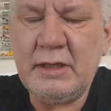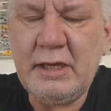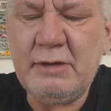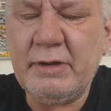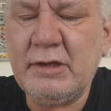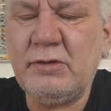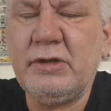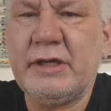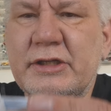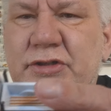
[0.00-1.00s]
Anyway, cool
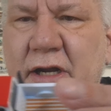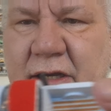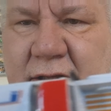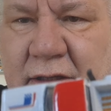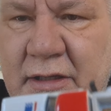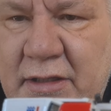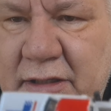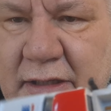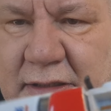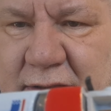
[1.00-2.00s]
looking truck.
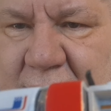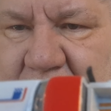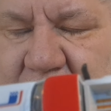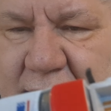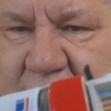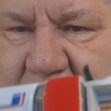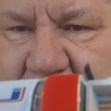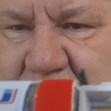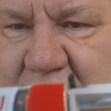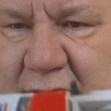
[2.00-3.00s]
You can see the
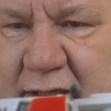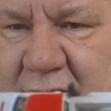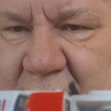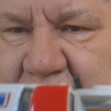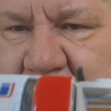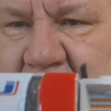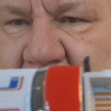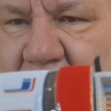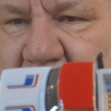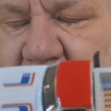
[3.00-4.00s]
details there.
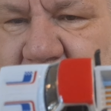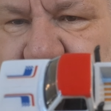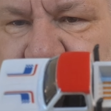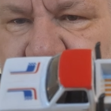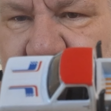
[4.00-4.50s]
Like I said, the